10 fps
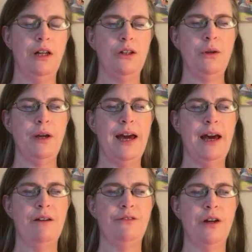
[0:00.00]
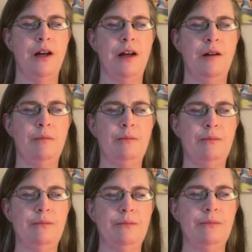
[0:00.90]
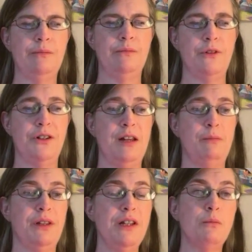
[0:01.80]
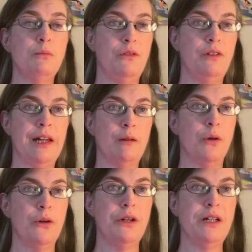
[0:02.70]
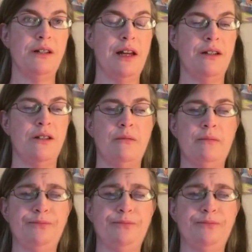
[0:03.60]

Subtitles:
you have, for example, this movie, like Murder, He Says,